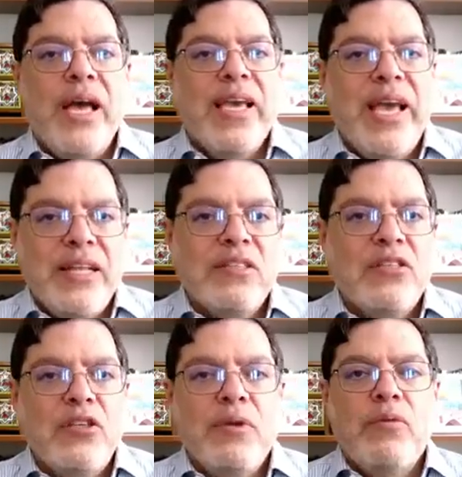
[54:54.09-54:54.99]

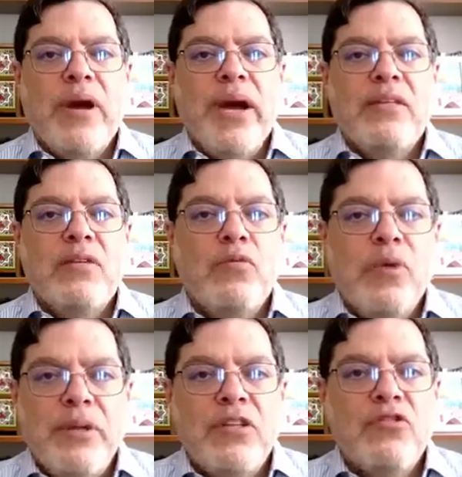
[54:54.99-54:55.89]
against human rights and
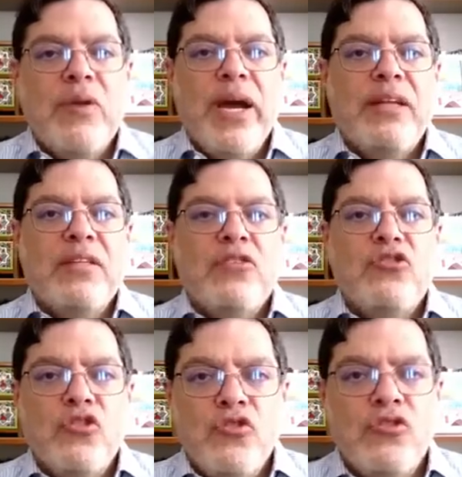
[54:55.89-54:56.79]
women's rights
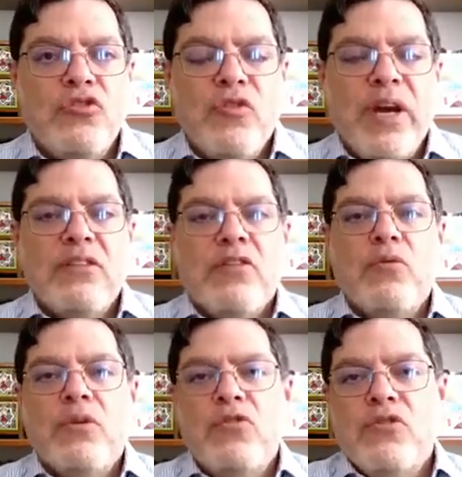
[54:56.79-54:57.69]
and children's rights are
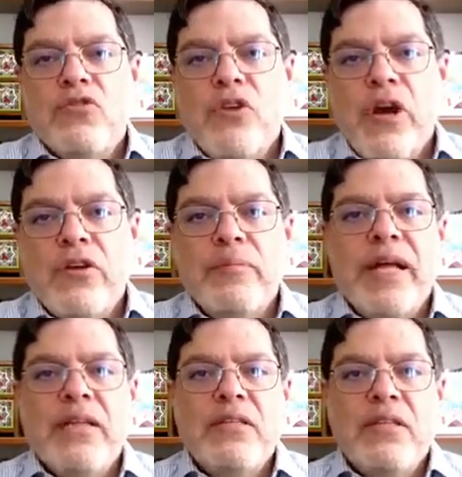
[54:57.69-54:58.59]
the ones who are slaughtering
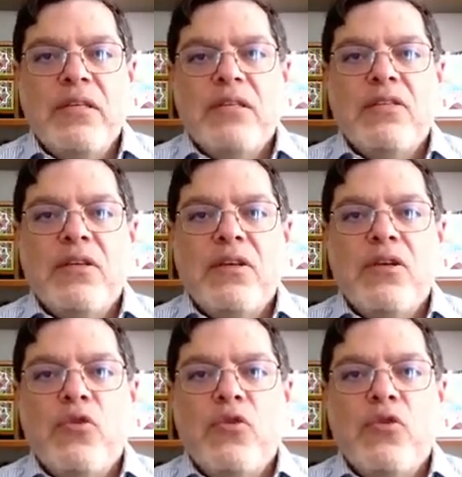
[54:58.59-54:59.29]
Palestinians,